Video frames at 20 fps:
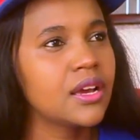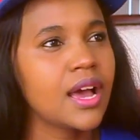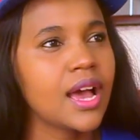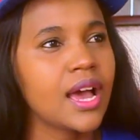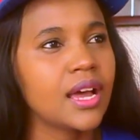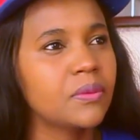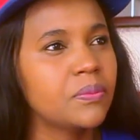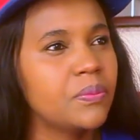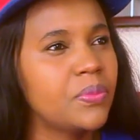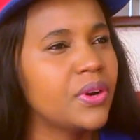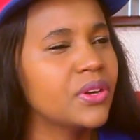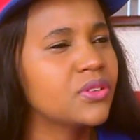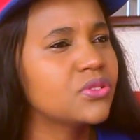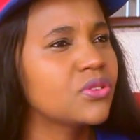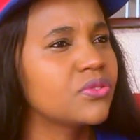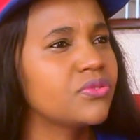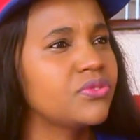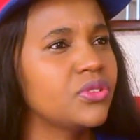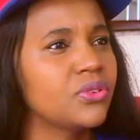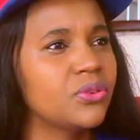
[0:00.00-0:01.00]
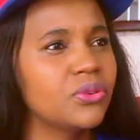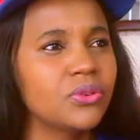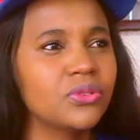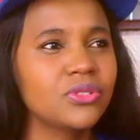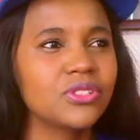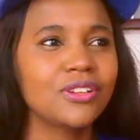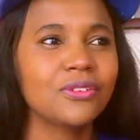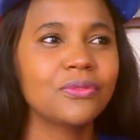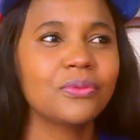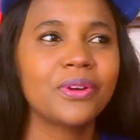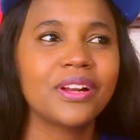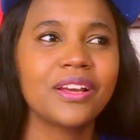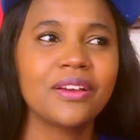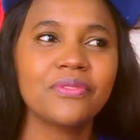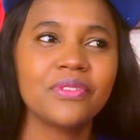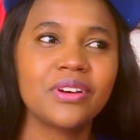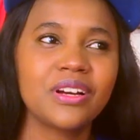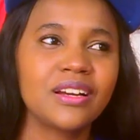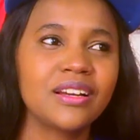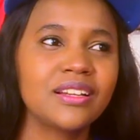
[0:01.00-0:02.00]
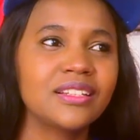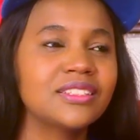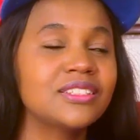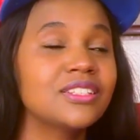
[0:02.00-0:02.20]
heartbreaks of yours and whatever.